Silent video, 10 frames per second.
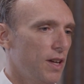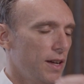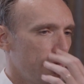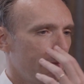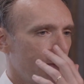
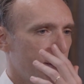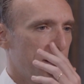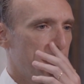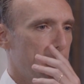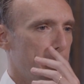side,
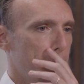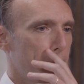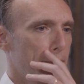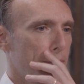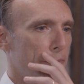
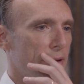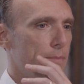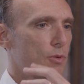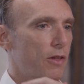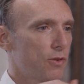
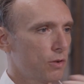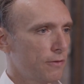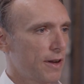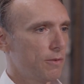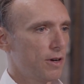my brother
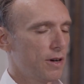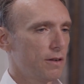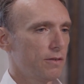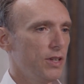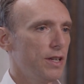
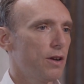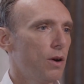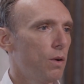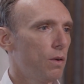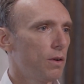co-founder,
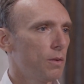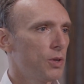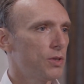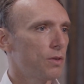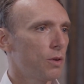Nico,
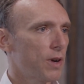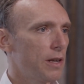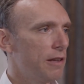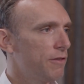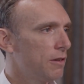was
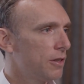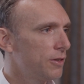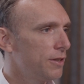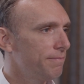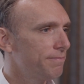already living in
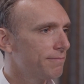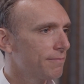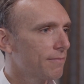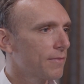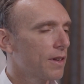London.
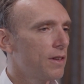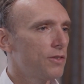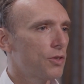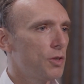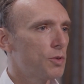Mm-hmm.
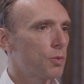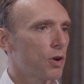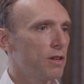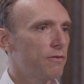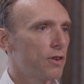So he was
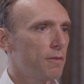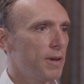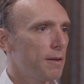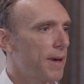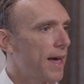working for a
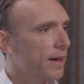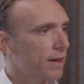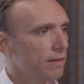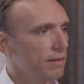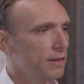big
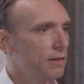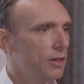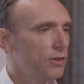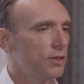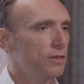bank in
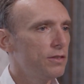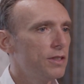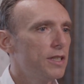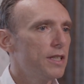London